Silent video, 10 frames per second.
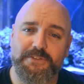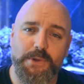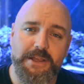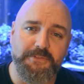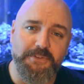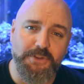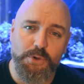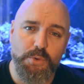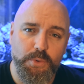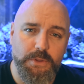So if
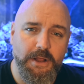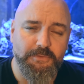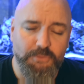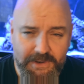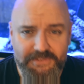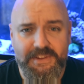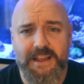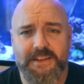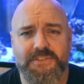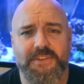you love reef
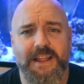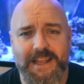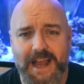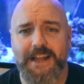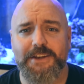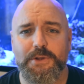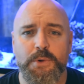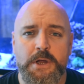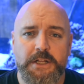tanks like I do,